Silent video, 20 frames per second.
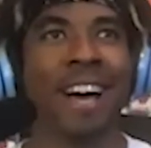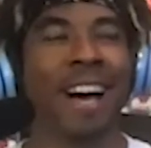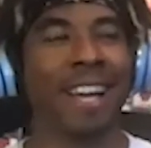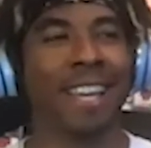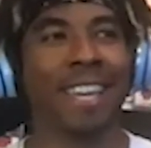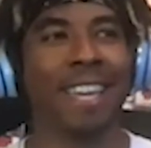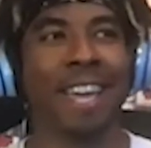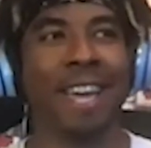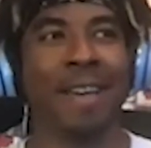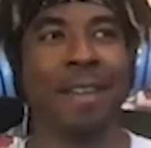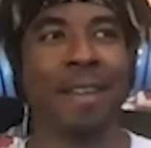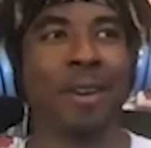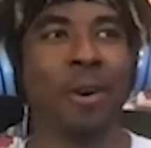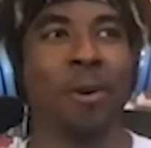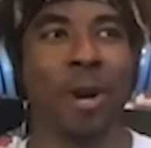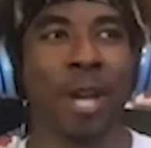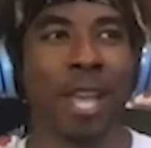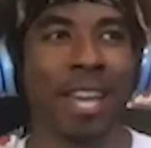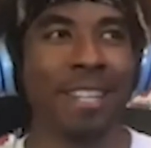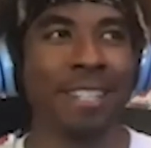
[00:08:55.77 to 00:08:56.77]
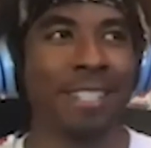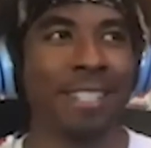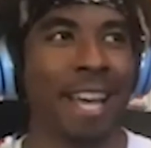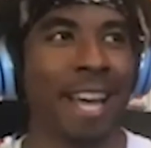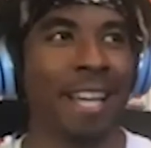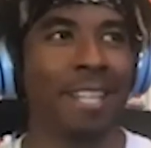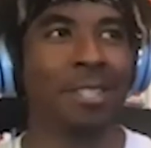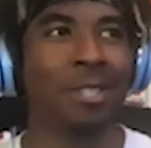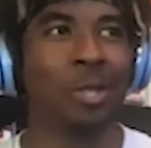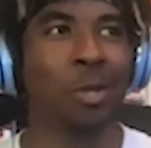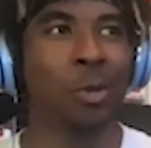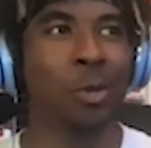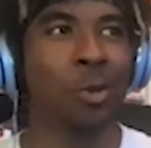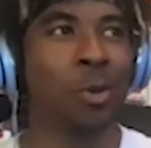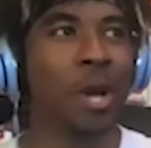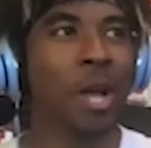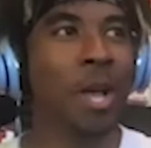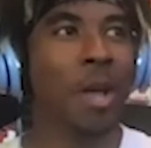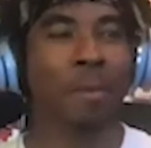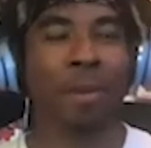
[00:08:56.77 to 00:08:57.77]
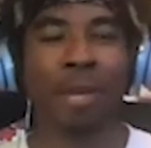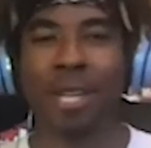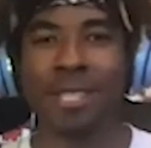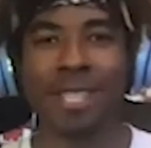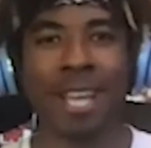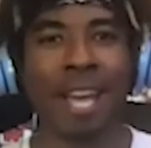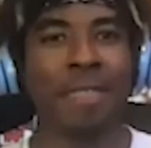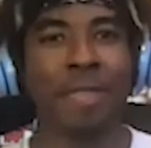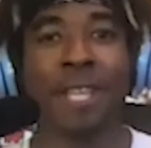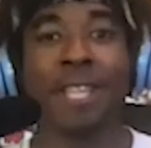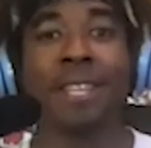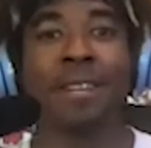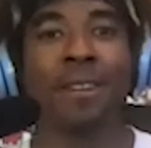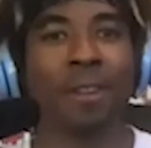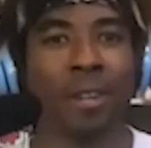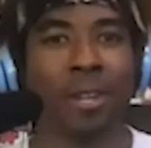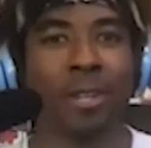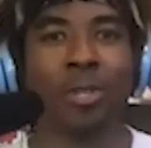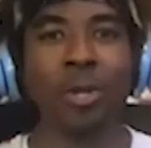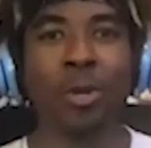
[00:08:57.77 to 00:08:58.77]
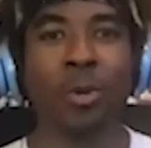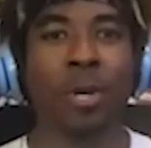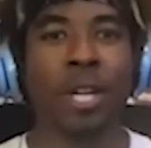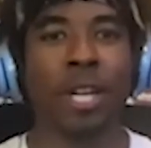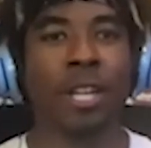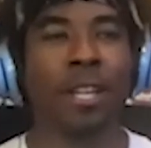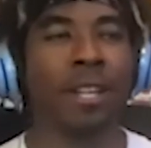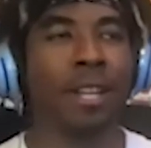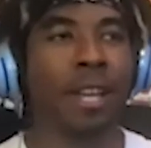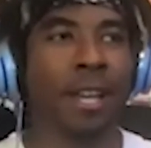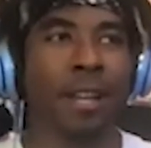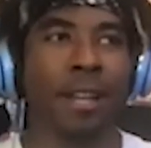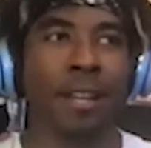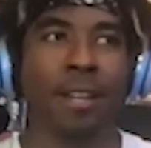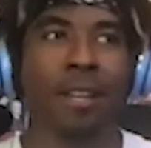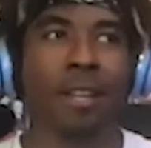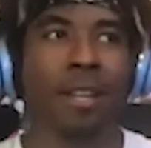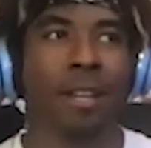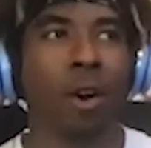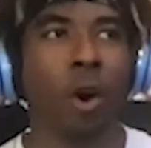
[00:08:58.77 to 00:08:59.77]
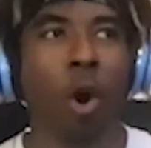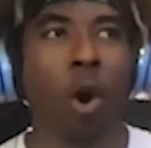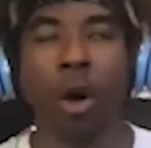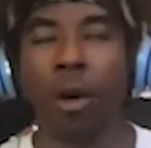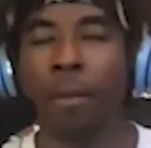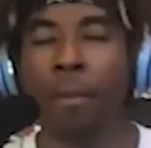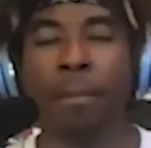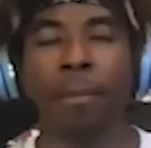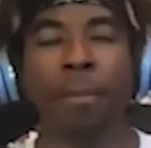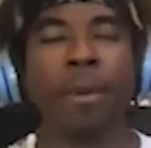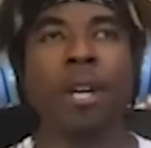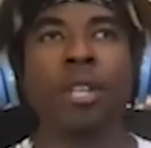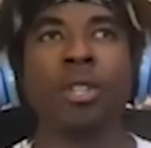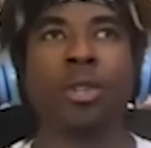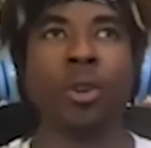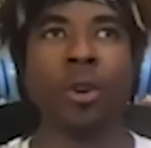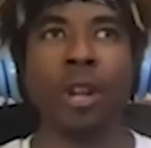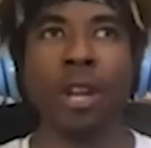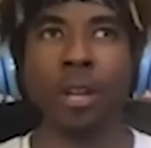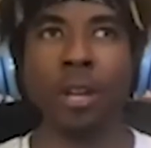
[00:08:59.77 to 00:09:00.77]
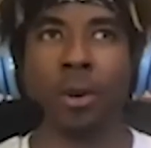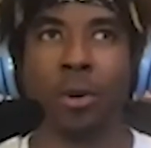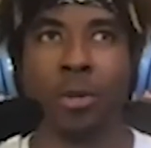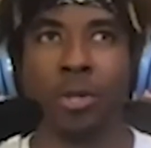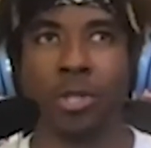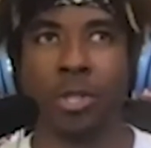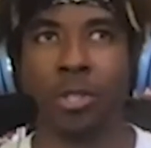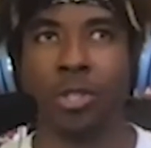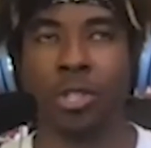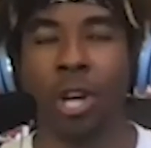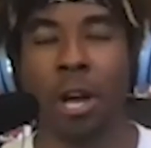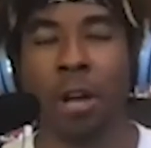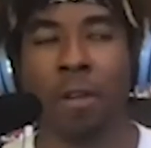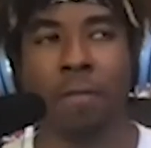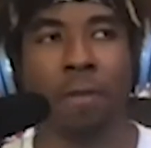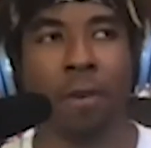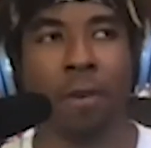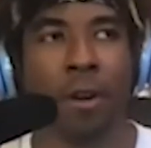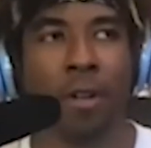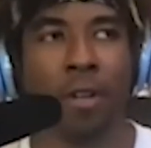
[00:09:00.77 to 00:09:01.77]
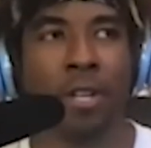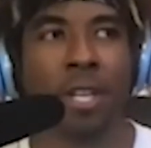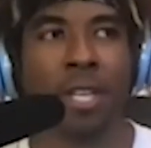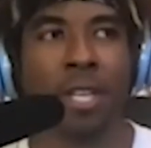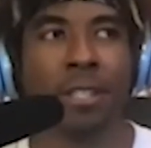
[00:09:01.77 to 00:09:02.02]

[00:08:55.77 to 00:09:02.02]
I can't go against that. And 2, because I think they're going to do it. And much credit goes to Jacques Vaughn.